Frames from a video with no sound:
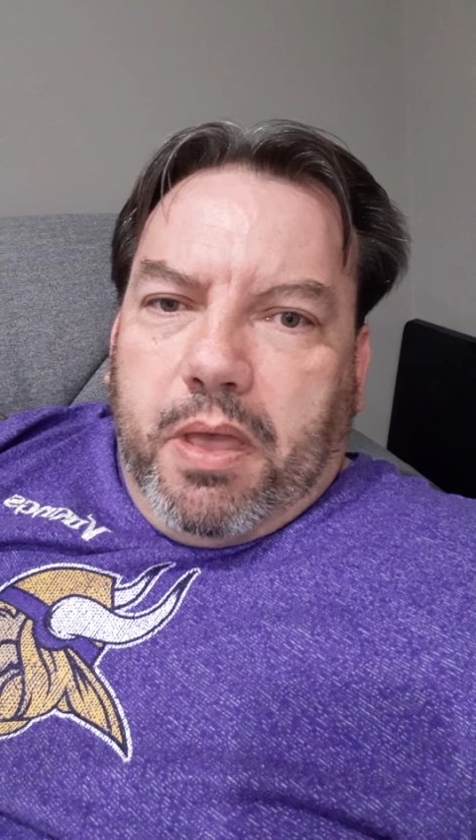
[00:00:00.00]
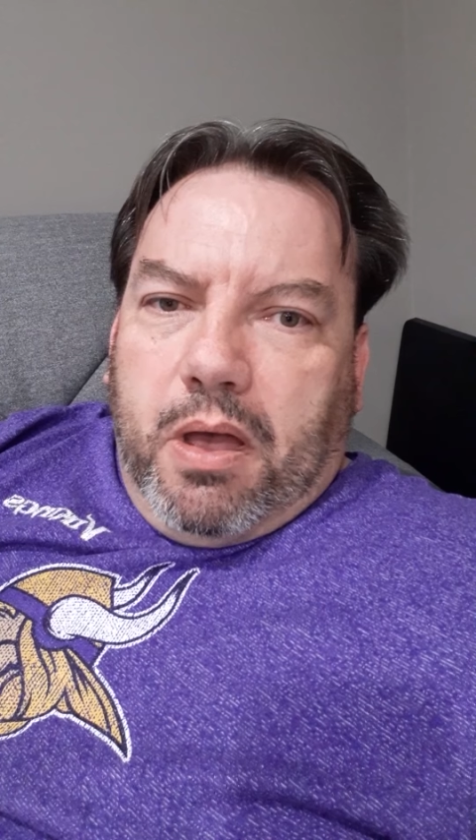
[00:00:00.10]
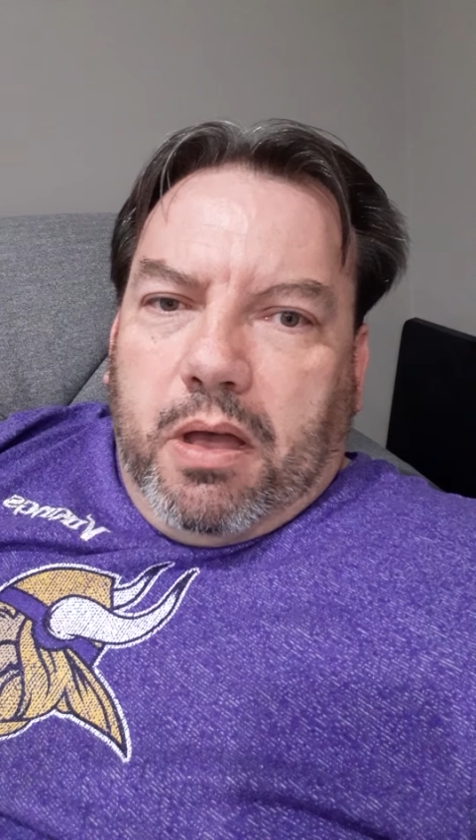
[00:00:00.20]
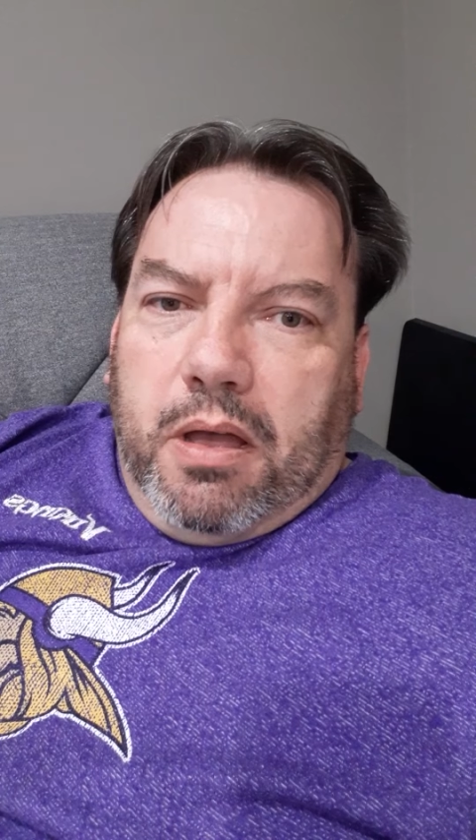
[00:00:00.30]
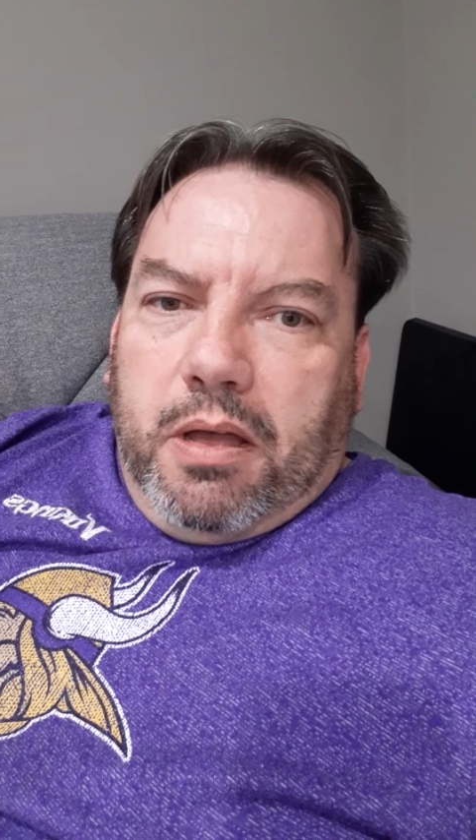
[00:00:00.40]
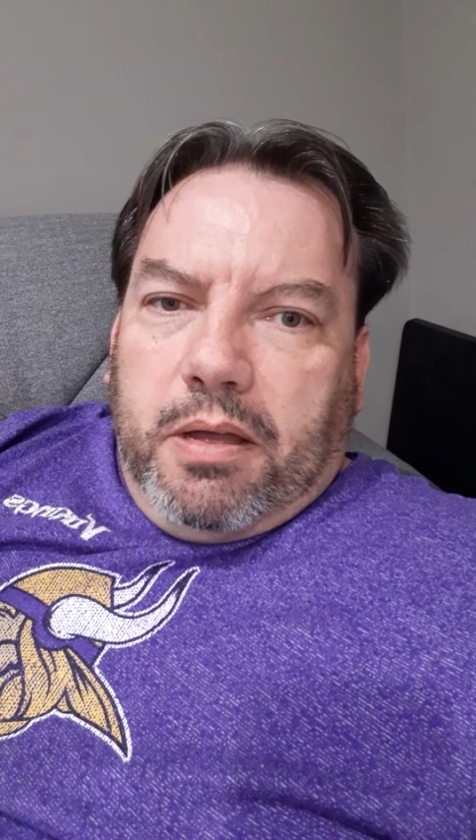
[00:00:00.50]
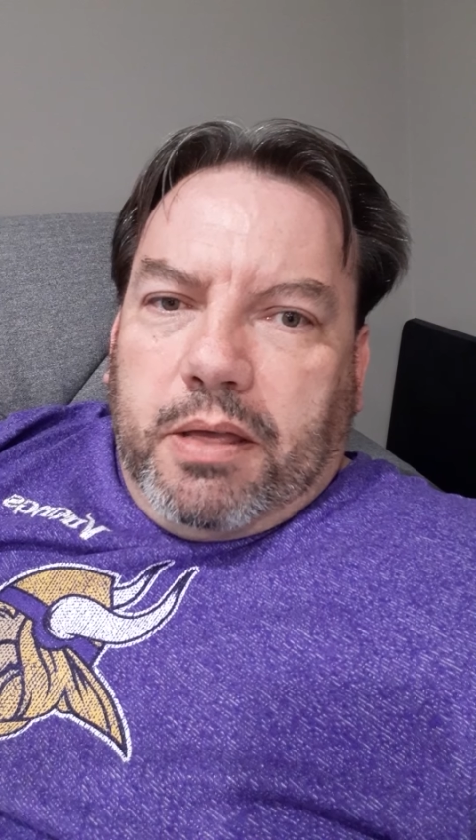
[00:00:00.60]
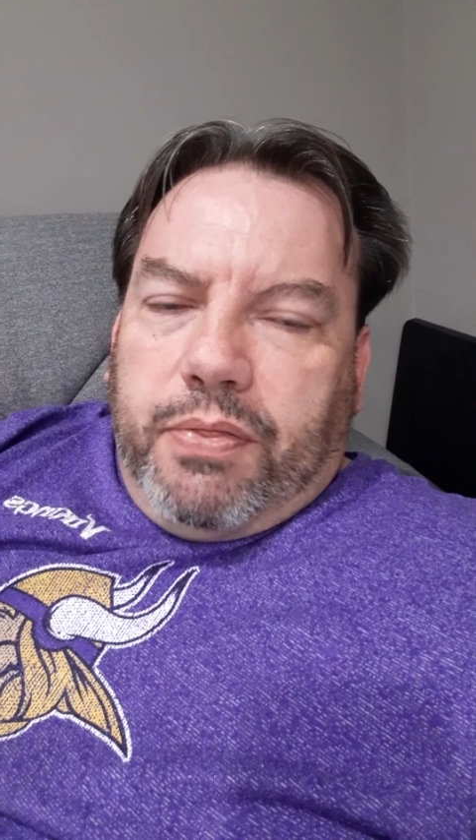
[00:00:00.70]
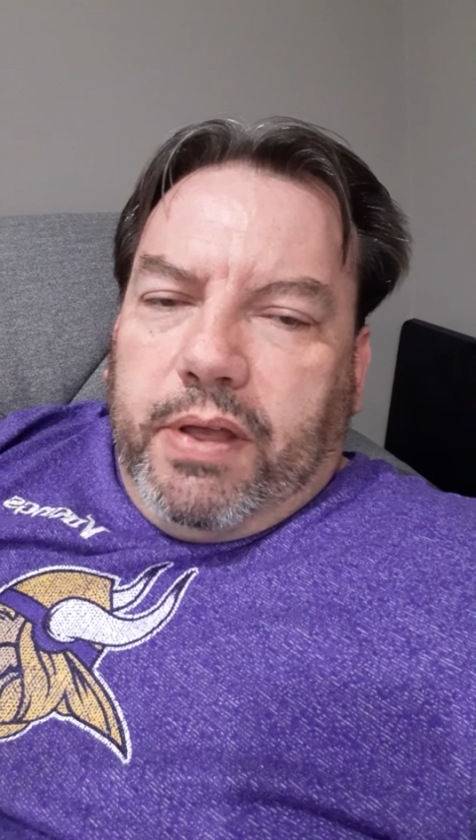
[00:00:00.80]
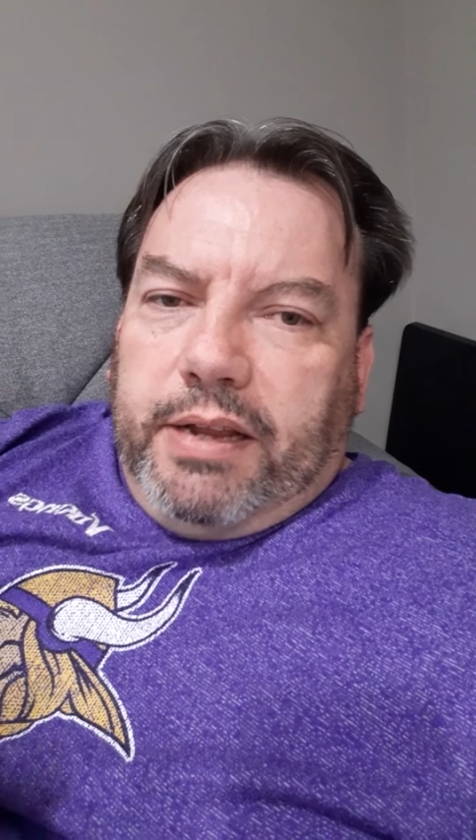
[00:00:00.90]

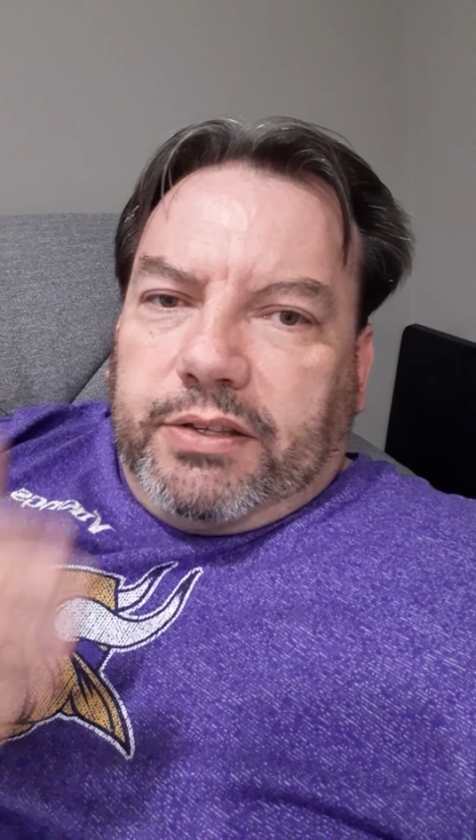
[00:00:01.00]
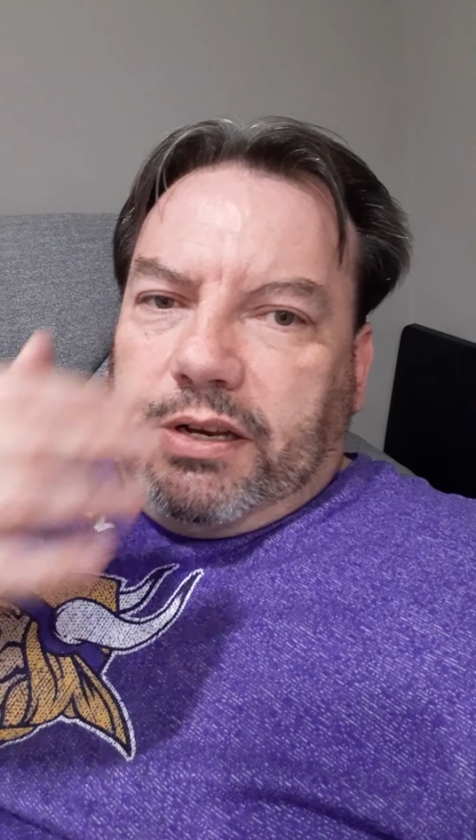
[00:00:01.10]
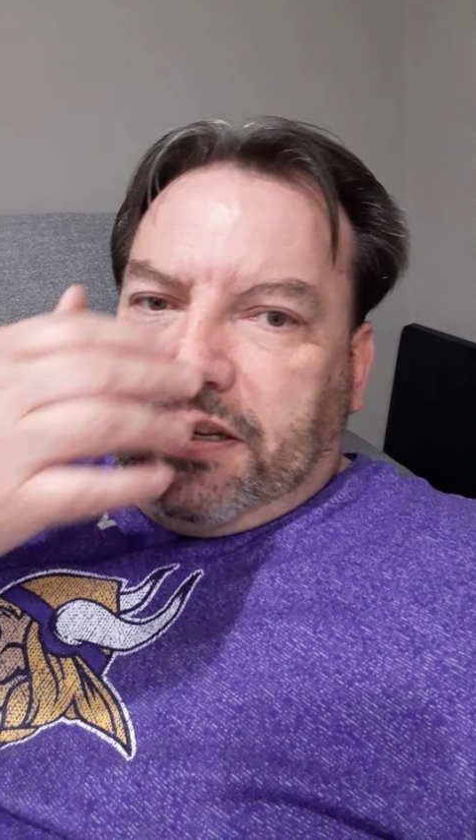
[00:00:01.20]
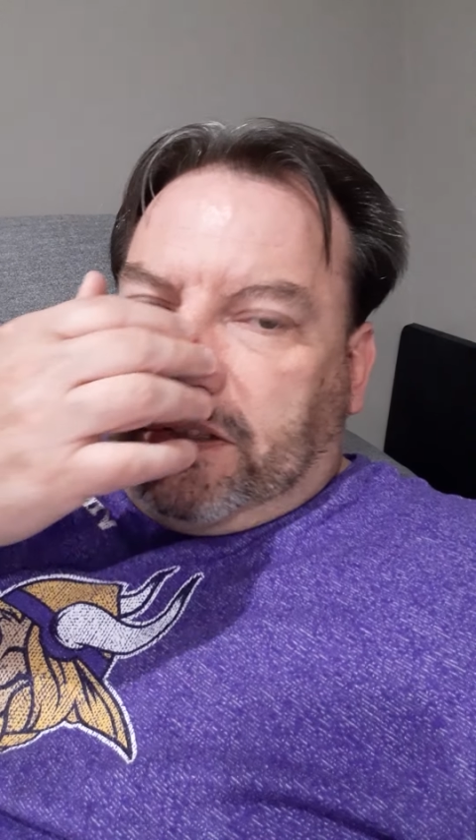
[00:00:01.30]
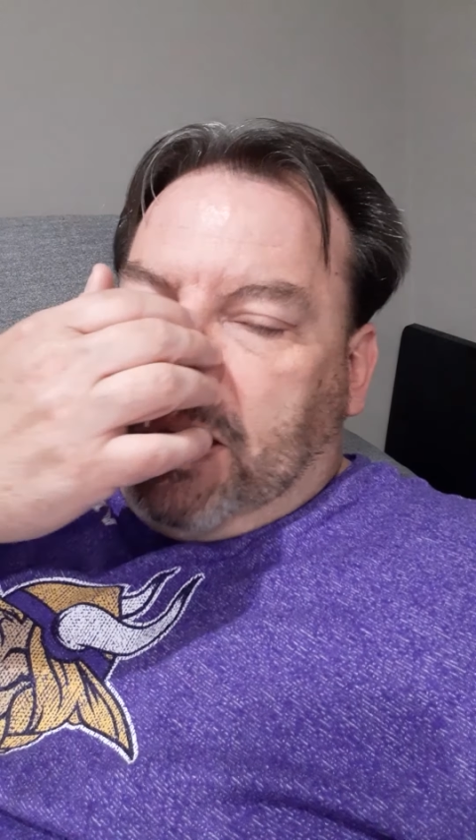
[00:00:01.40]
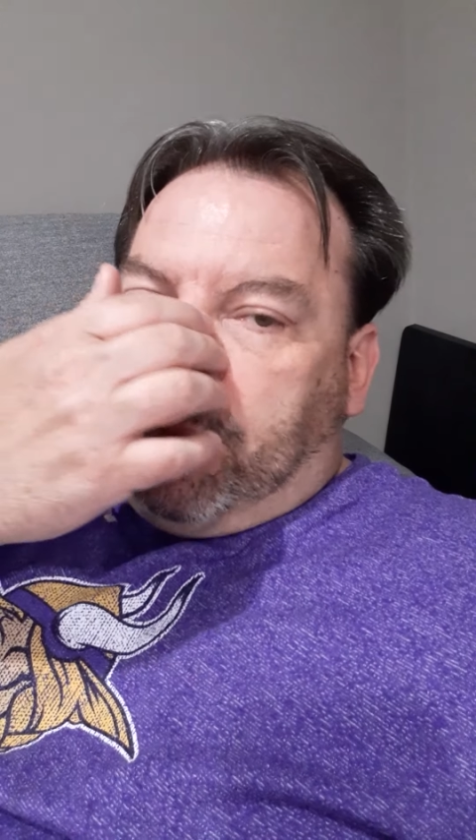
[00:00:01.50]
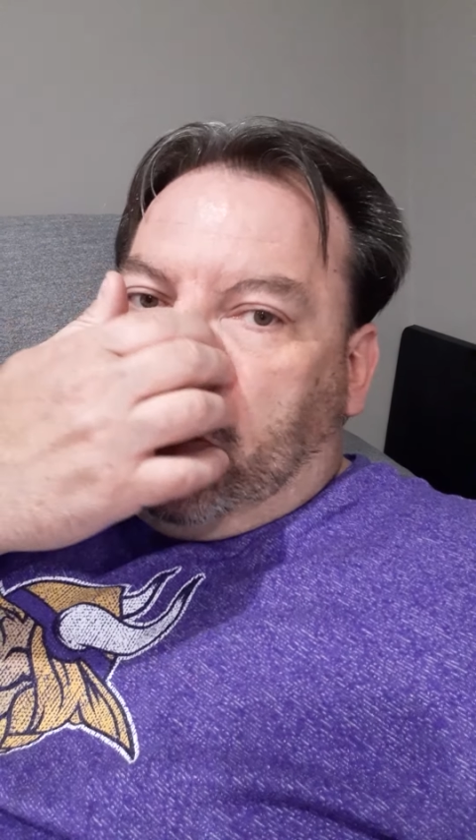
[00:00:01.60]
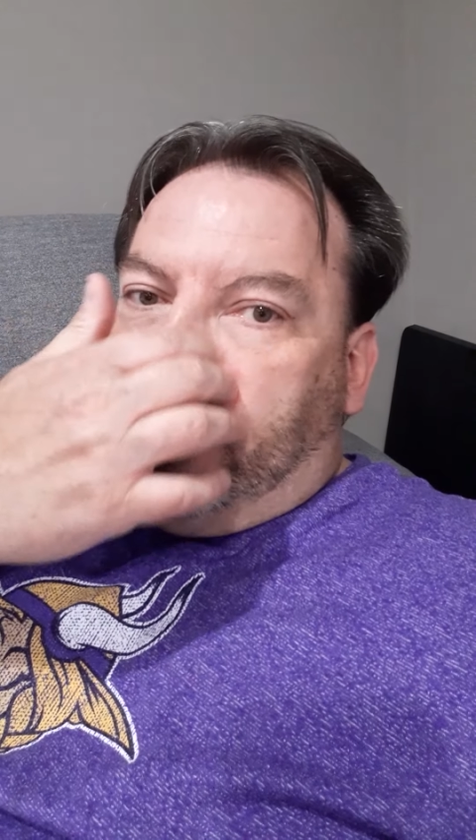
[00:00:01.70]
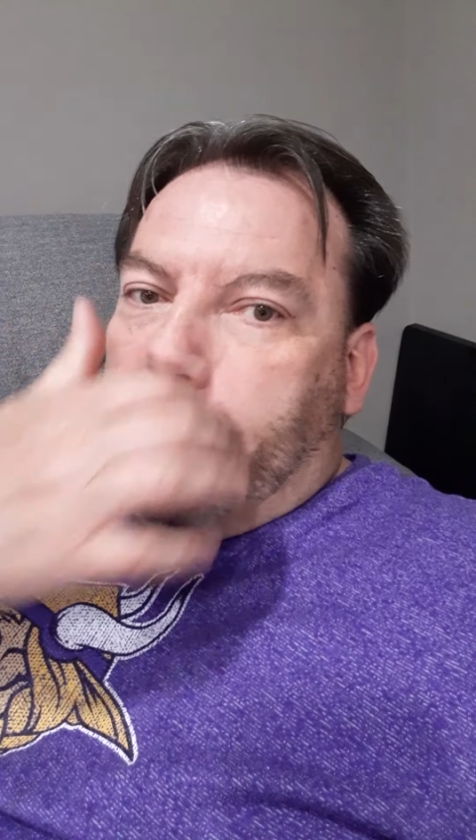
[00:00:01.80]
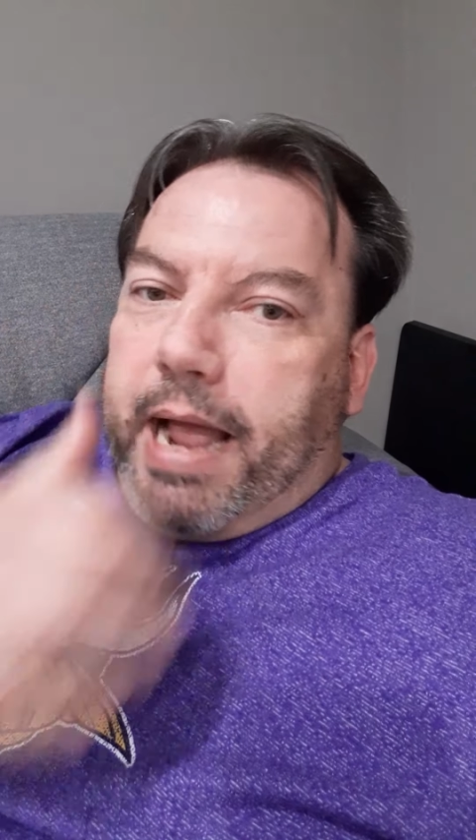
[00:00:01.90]
Uh I think it's in the
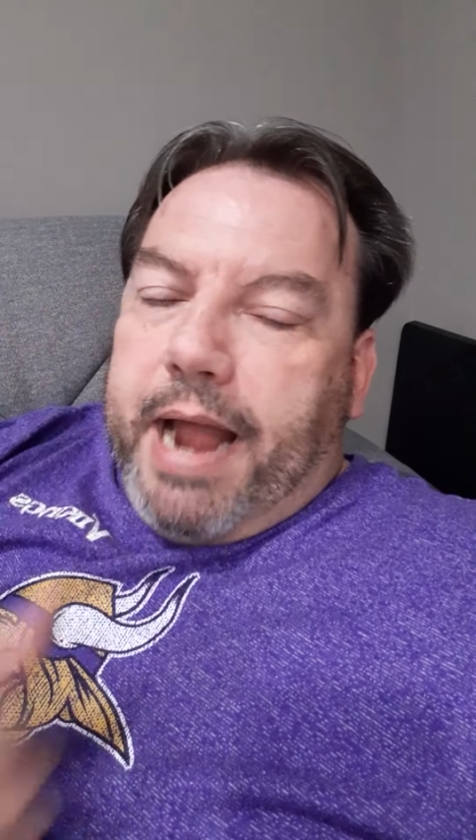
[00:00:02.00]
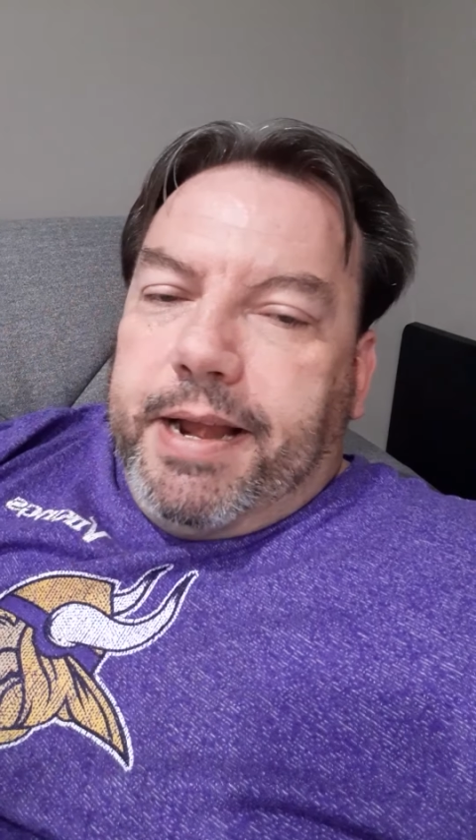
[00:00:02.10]
summer by